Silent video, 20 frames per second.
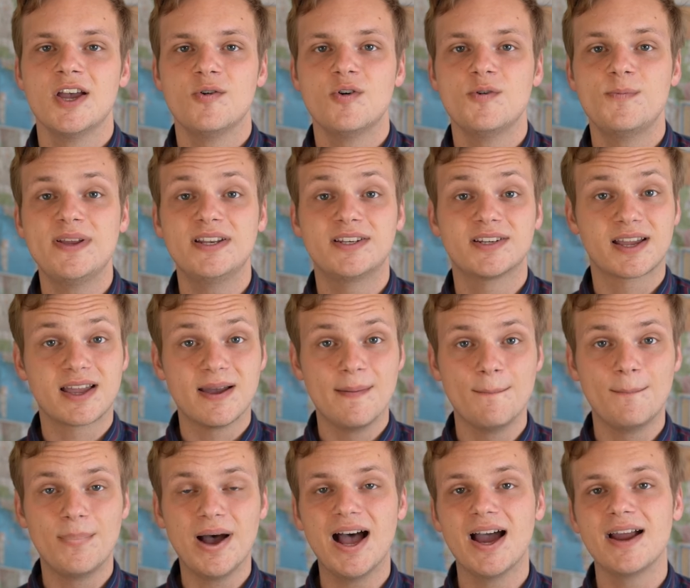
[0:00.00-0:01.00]
would be to
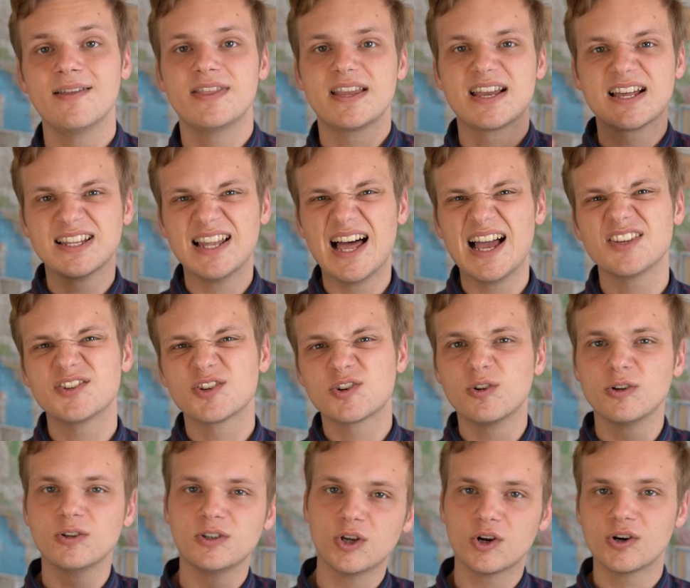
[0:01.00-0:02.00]
combine the
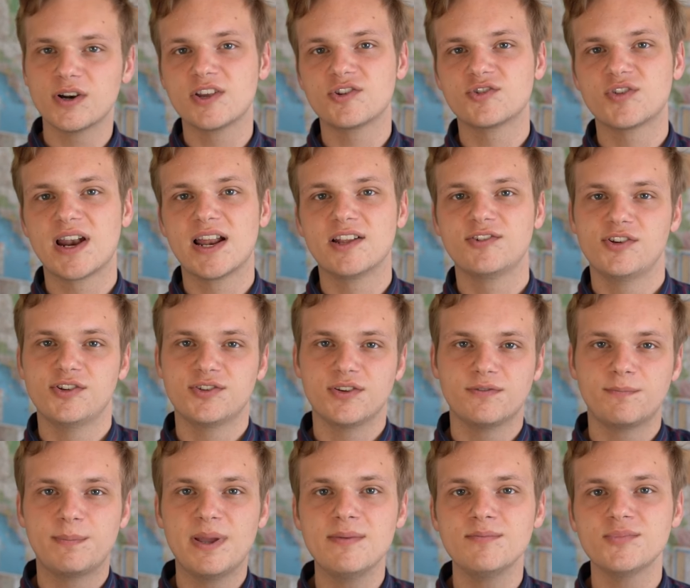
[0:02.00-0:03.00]
classical learning strategies
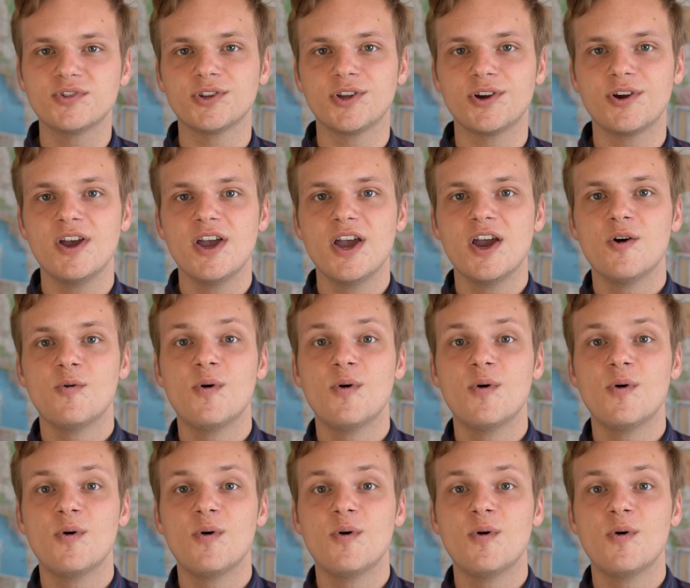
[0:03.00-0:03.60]
of Pimsleur